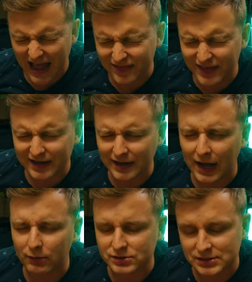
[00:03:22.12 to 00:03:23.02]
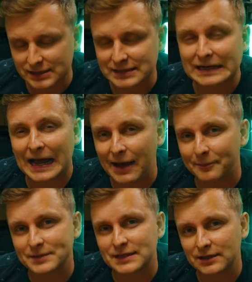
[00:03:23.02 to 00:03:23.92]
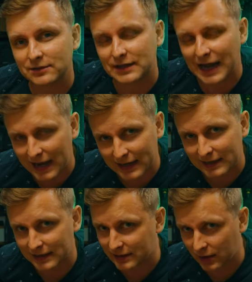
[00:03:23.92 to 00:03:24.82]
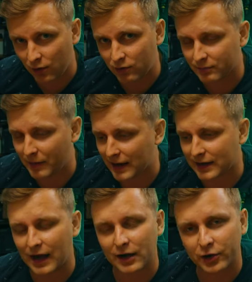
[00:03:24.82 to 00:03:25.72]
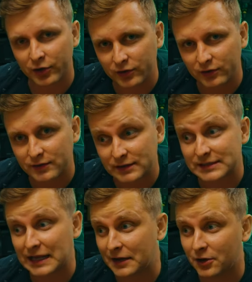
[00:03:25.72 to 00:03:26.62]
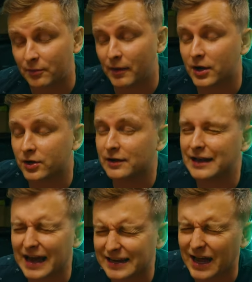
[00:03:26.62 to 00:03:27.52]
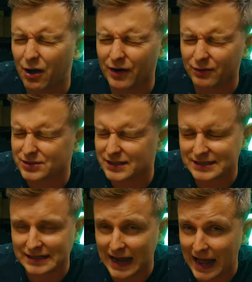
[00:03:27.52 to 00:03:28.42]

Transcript: And then I was just in absolute agony, the lower back. I couldn't stand up, I couldn't lie down, I was just in